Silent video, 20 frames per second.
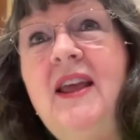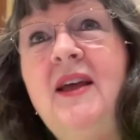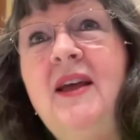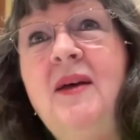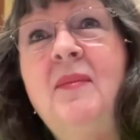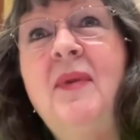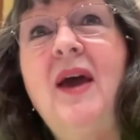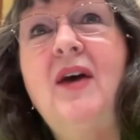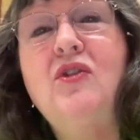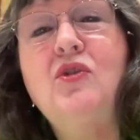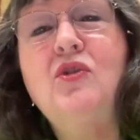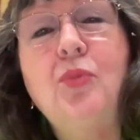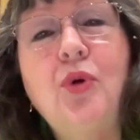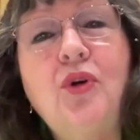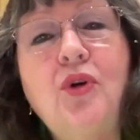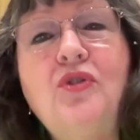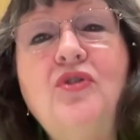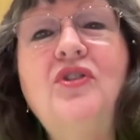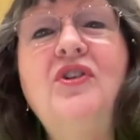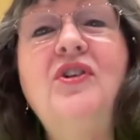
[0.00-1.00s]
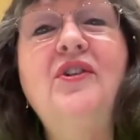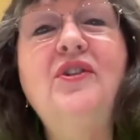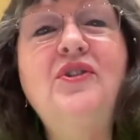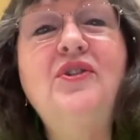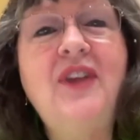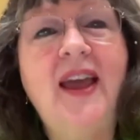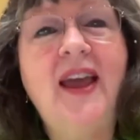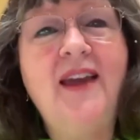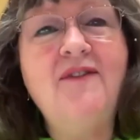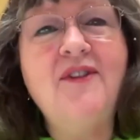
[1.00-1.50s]
him as personal
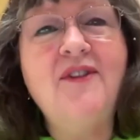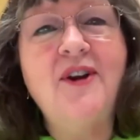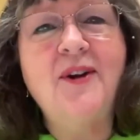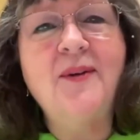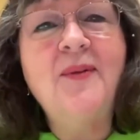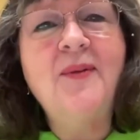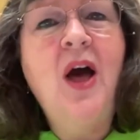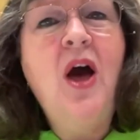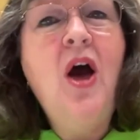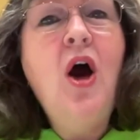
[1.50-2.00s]
savior.